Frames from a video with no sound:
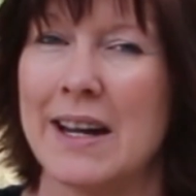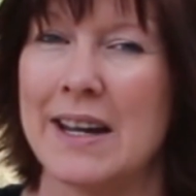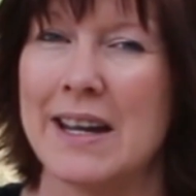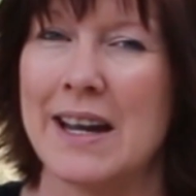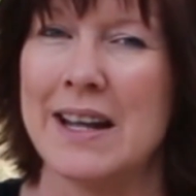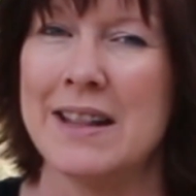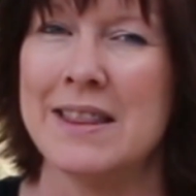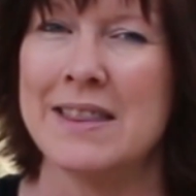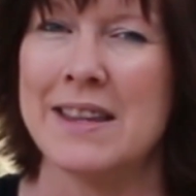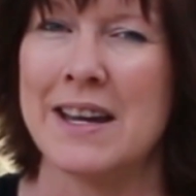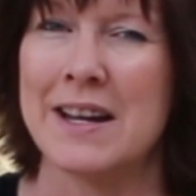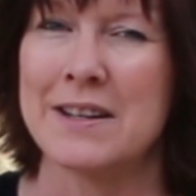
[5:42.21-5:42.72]

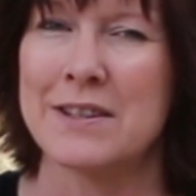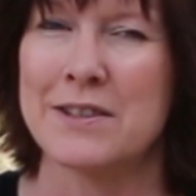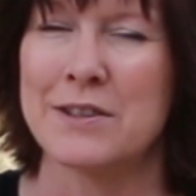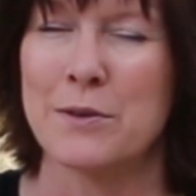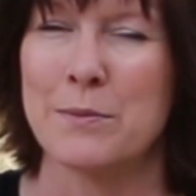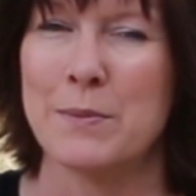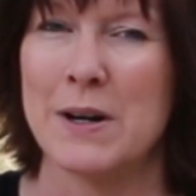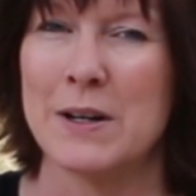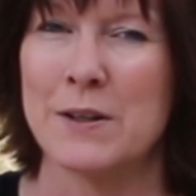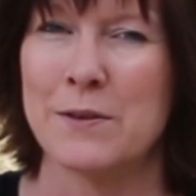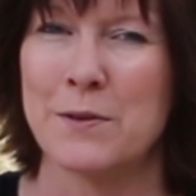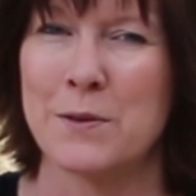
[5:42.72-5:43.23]
Again, thanks
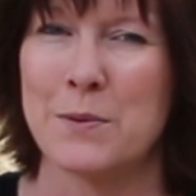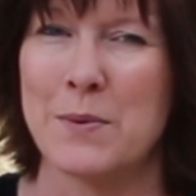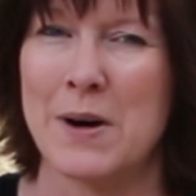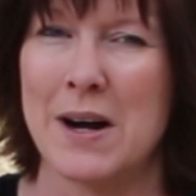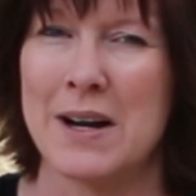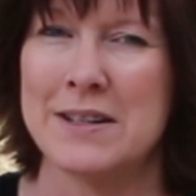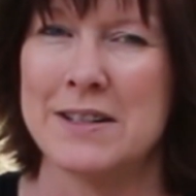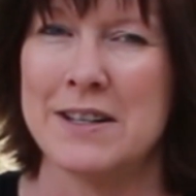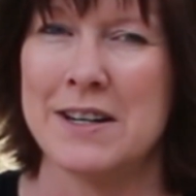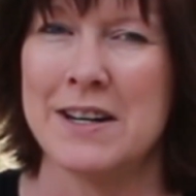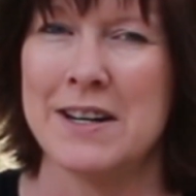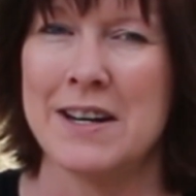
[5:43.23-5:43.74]
so much for
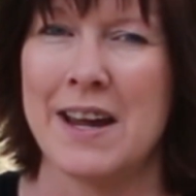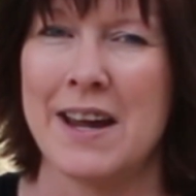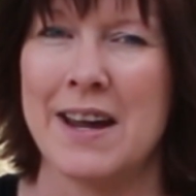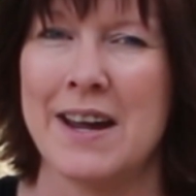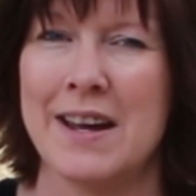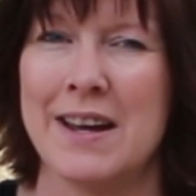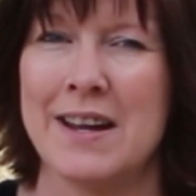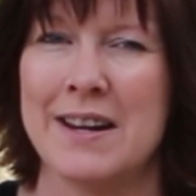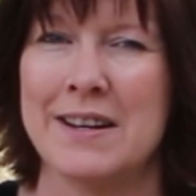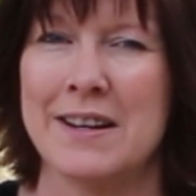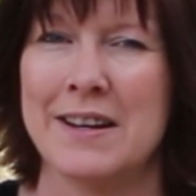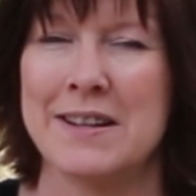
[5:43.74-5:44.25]
watching,
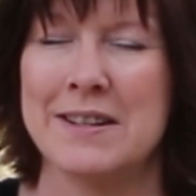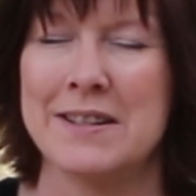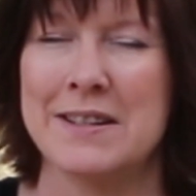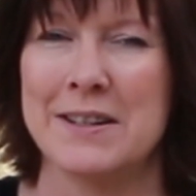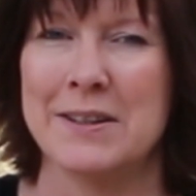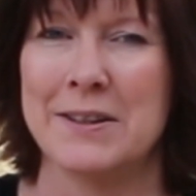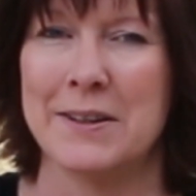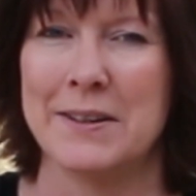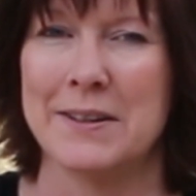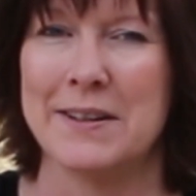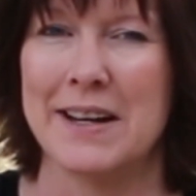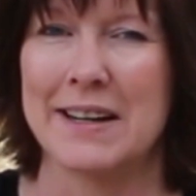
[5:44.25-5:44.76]
and
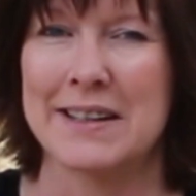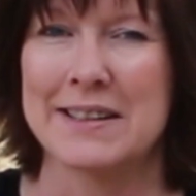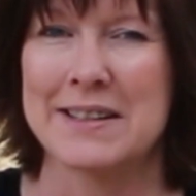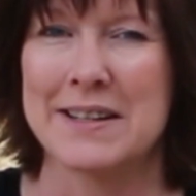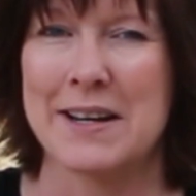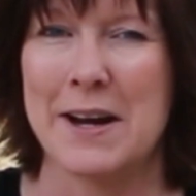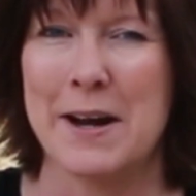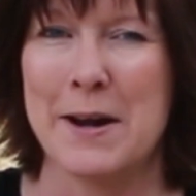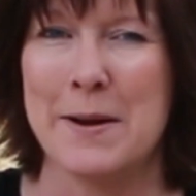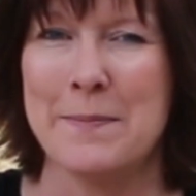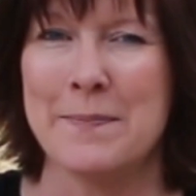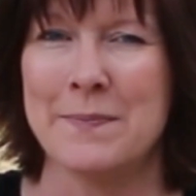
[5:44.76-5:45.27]
until next
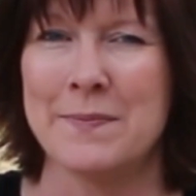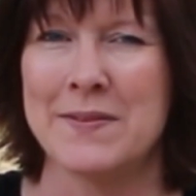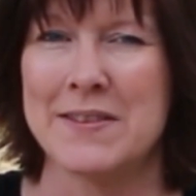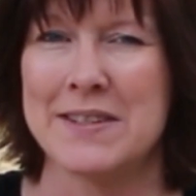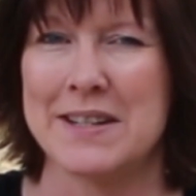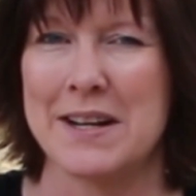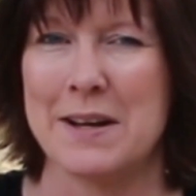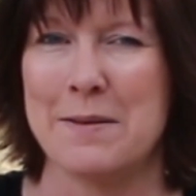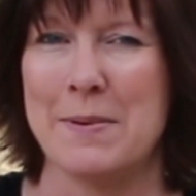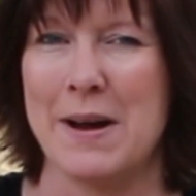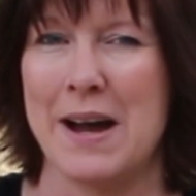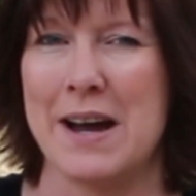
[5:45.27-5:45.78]
time,
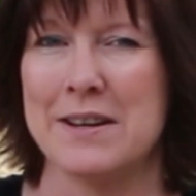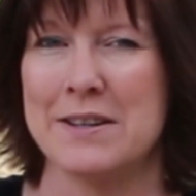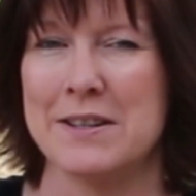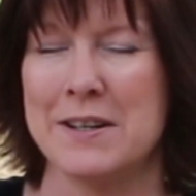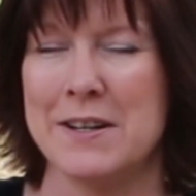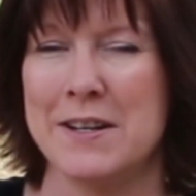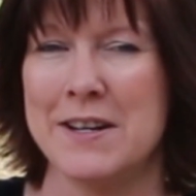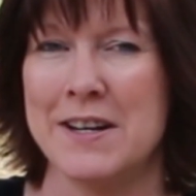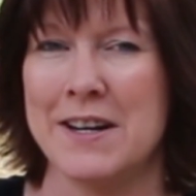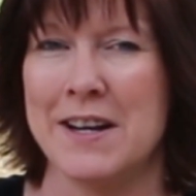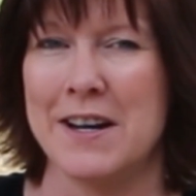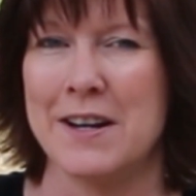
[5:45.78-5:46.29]
stay
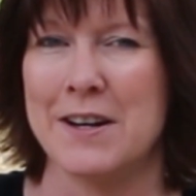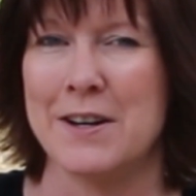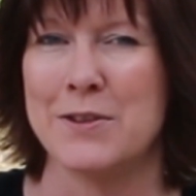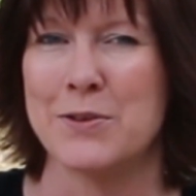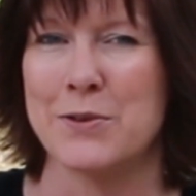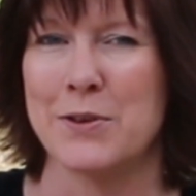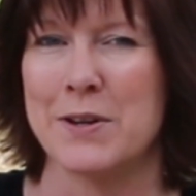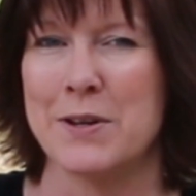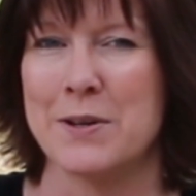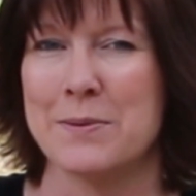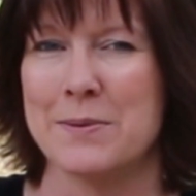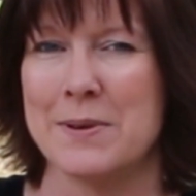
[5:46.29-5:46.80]
passionate and
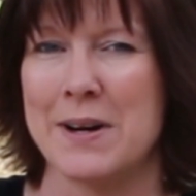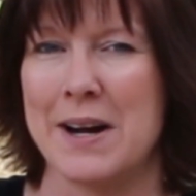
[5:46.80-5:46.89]
enjoy your